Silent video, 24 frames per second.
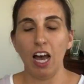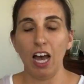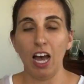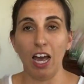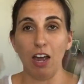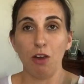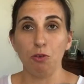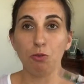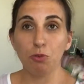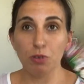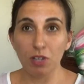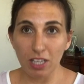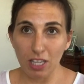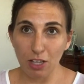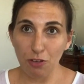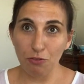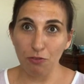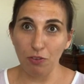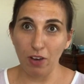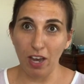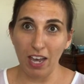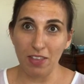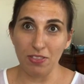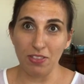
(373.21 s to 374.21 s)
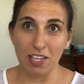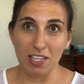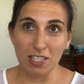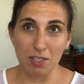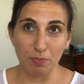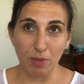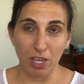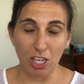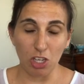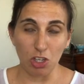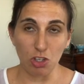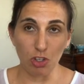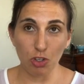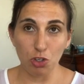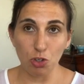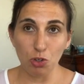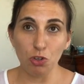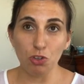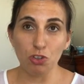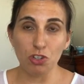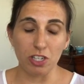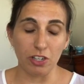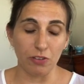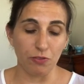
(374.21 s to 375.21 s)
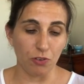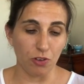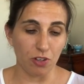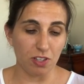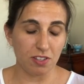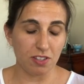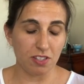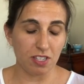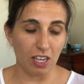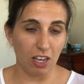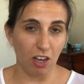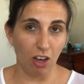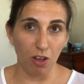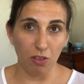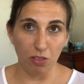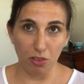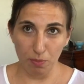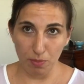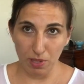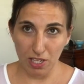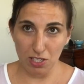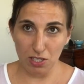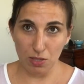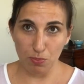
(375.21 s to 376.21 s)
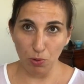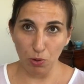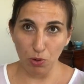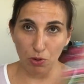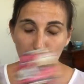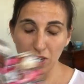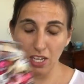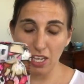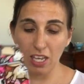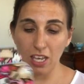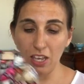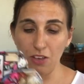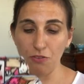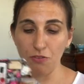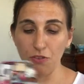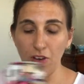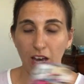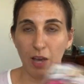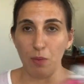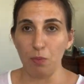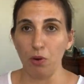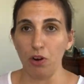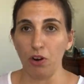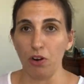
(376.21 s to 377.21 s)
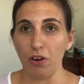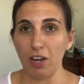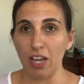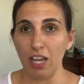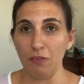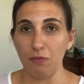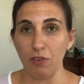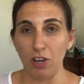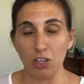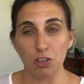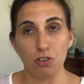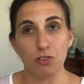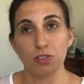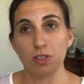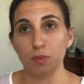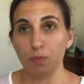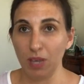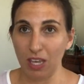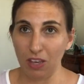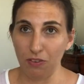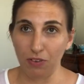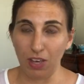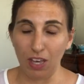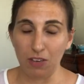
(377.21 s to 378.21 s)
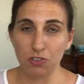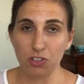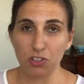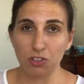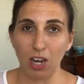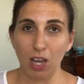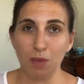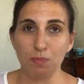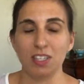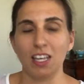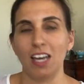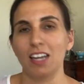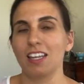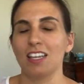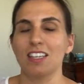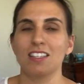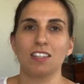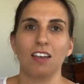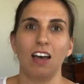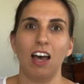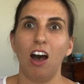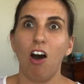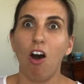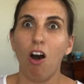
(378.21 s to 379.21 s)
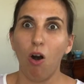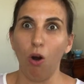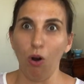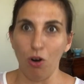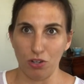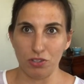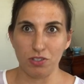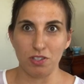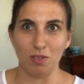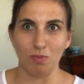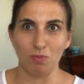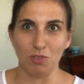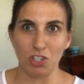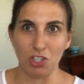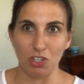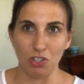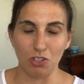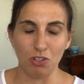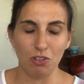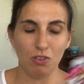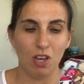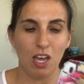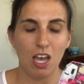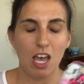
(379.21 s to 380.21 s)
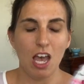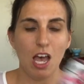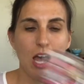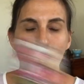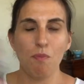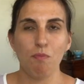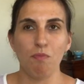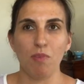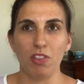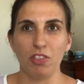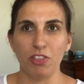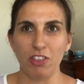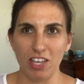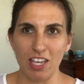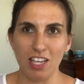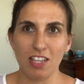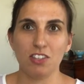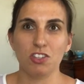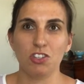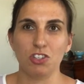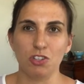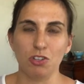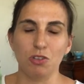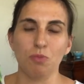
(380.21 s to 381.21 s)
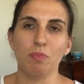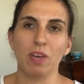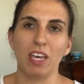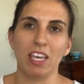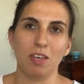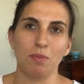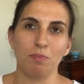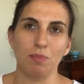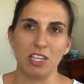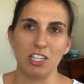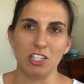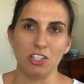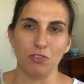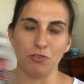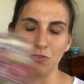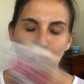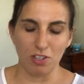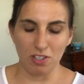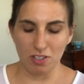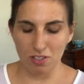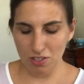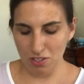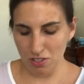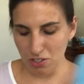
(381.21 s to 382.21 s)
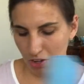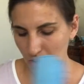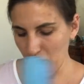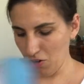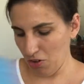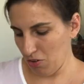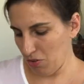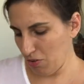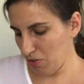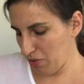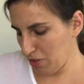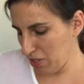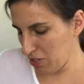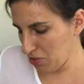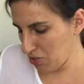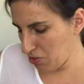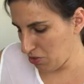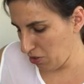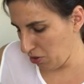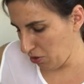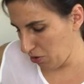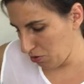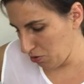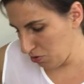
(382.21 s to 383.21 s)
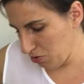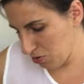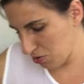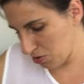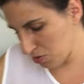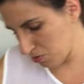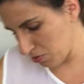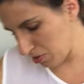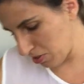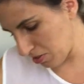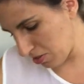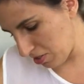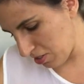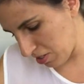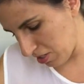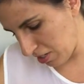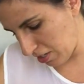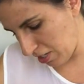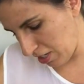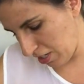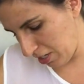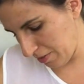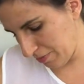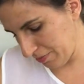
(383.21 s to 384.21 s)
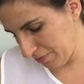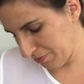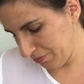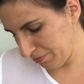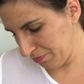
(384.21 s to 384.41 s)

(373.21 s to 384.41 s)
I really find these make a huge difference on the Be Sporty. If I use the BFF straps, that is awesome too, but these do make a big difference. So there's those. What else is in here?